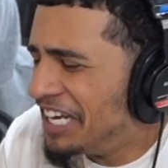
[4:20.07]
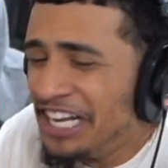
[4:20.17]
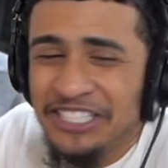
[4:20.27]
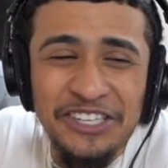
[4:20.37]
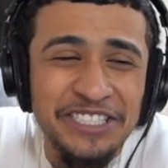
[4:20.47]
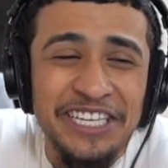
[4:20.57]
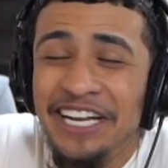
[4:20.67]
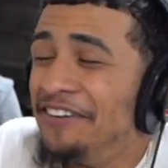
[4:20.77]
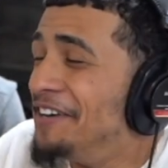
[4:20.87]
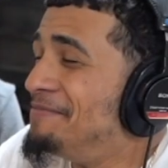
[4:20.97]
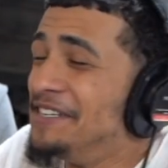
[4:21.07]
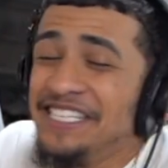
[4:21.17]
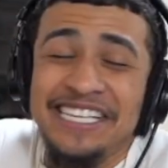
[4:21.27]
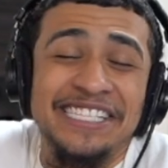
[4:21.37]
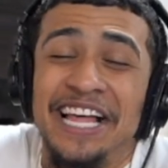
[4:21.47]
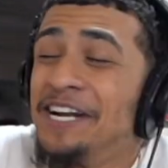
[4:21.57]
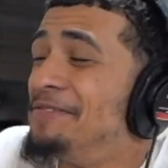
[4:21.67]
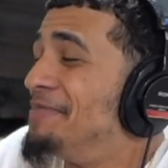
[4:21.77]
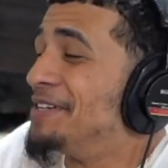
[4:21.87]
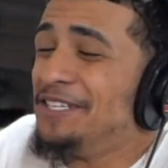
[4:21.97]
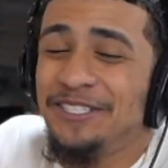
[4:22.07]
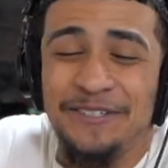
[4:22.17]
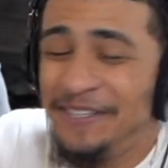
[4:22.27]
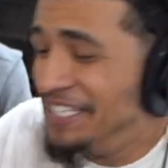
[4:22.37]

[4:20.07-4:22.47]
I talk to every bitch that slide up on the tweet.